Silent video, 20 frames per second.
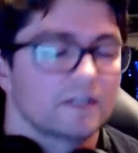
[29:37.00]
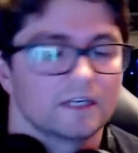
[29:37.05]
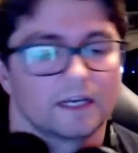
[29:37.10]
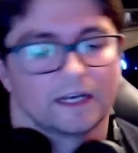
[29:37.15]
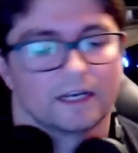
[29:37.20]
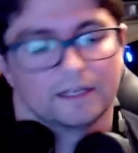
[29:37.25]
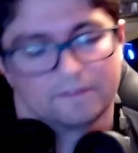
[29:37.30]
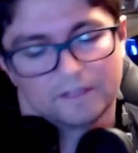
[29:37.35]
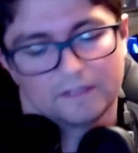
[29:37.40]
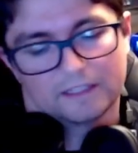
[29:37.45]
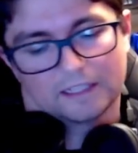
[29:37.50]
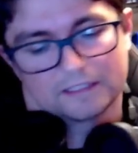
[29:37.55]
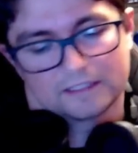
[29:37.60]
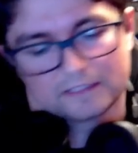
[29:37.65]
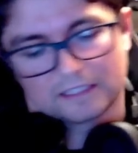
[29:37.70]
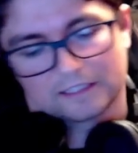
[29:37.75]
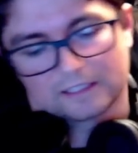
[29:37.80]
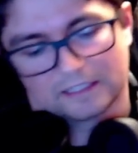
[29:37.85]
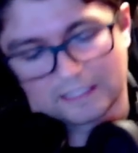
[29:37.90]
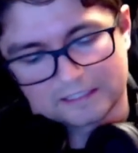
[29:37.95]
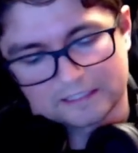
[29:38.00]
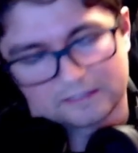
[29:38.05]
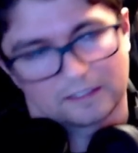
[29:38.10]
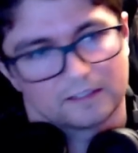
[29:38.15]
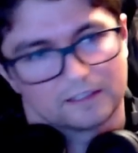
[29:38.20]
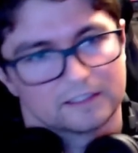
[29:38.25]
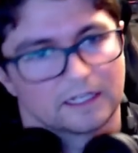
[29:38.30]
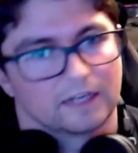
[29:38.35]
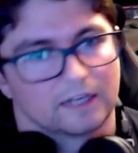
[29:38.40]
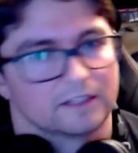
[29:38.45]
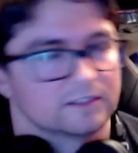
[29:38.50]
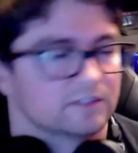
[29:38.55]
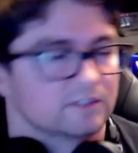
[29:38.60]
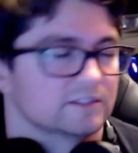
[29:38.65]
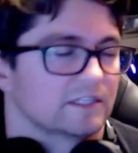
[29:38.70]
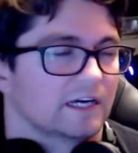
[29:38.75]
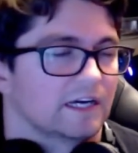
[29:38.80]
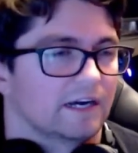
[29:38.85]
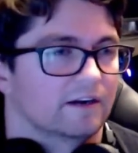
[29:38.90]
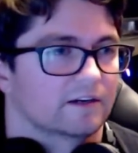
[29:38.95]
Yeah, I think that's like the next layer down in
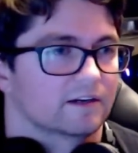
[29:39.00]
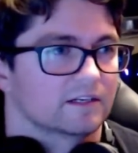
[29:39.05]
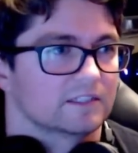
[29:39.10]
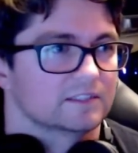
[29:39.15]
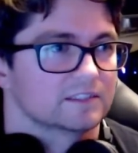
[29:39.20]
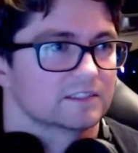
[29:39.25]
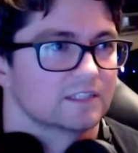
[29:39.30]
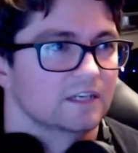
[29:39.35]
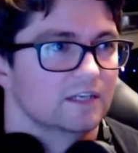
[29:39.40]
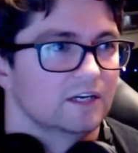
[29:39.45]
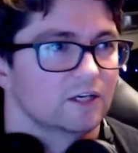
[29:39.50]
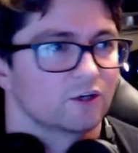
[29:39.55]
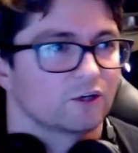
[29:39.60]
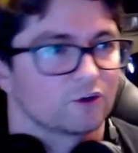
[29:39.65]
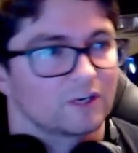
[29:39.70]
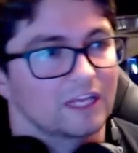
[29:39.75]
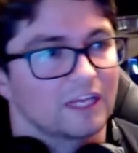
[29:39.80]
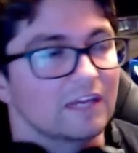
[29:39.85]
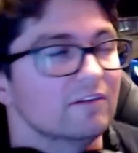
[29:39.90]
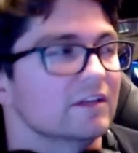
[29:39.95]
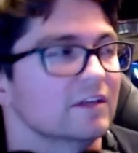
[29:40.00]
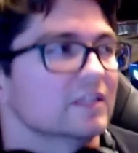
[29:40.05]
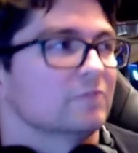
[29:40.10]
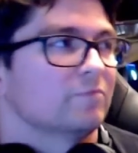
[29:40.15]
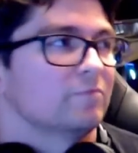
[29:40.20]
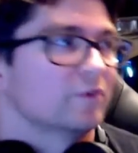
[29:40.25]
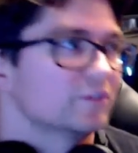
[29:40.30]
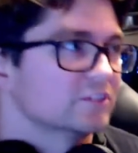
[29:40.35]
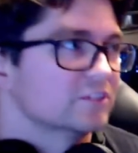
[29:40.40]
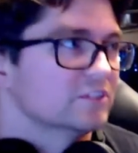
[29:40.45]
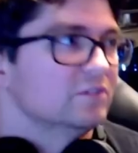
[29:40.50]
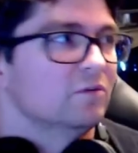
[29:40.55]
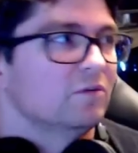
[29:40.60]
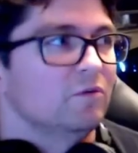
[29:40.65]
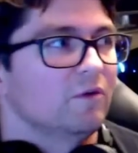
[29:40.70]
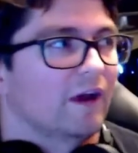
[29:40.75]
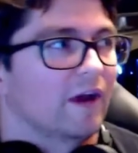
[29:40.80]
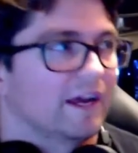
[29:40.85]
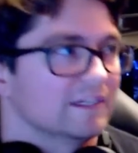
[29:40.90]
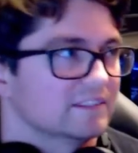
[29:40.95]
terms of the hierarchy is you're healing the person
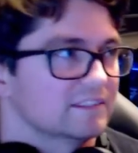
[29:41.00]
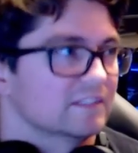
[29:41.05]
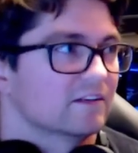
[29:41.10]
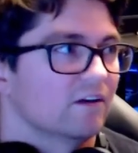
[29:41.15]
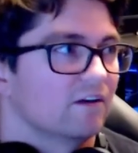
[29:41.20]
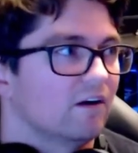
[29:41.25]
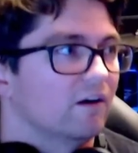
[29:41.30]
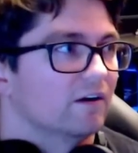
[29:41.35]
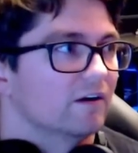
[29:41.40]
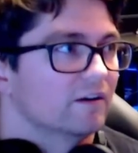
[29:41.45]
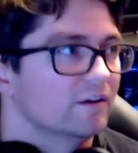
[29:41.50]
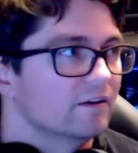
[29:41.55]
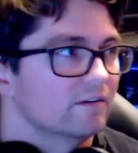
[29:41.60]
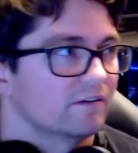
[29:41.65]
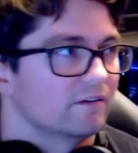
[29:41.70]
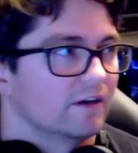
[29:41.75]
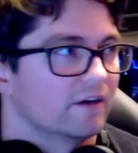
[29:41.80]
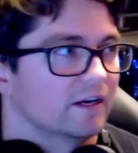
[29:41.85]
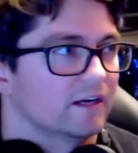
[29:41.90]
who has it on, right?